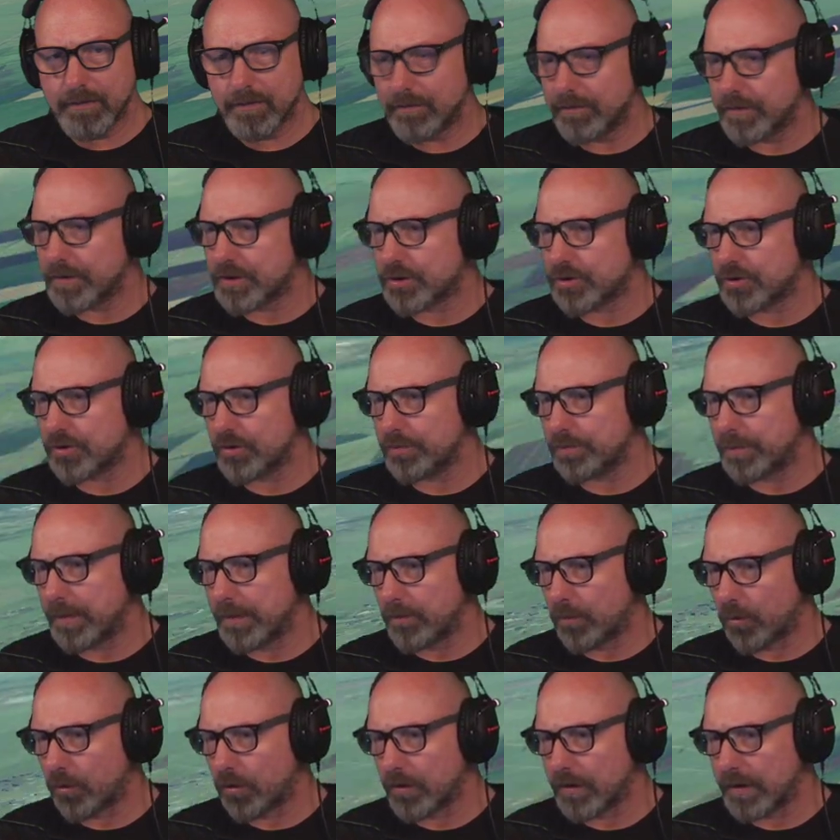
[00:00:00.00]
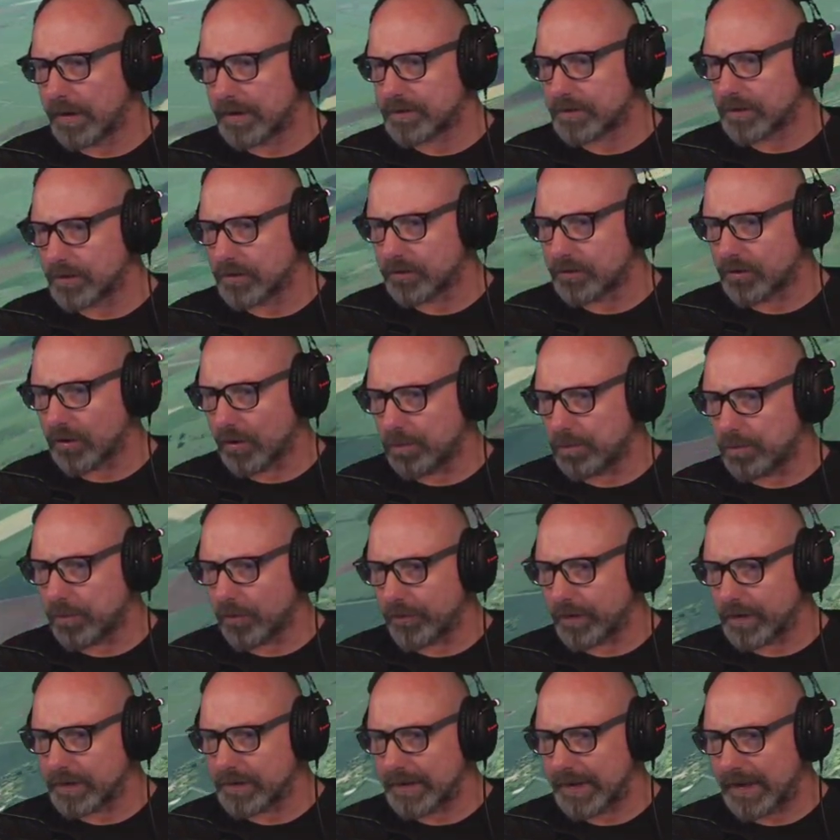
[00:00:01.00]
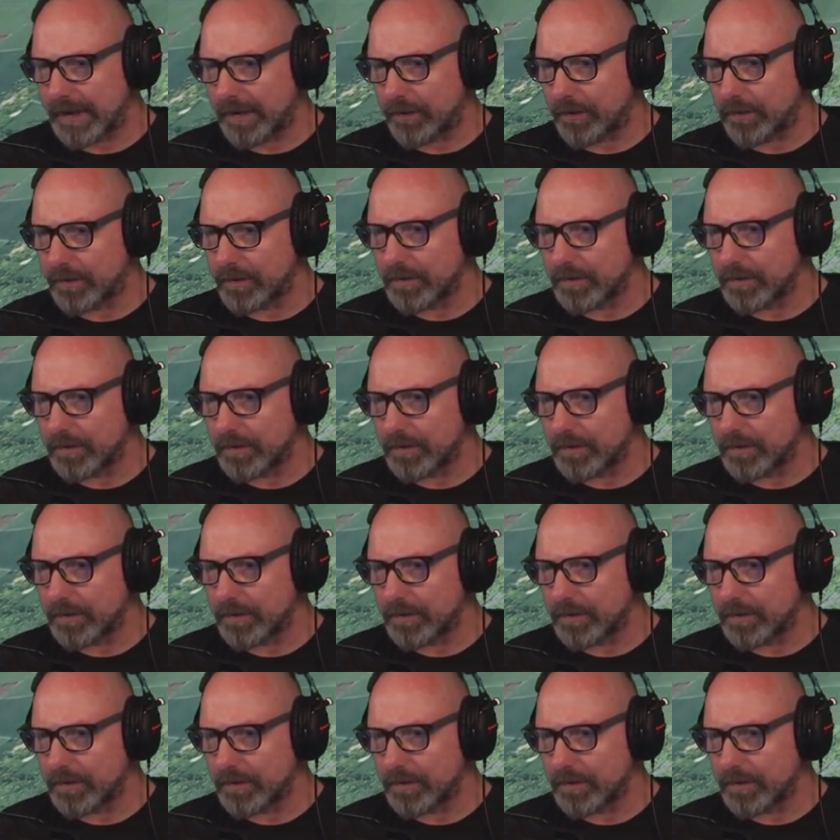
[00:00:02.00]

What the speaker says: We should be more or less on top of it now.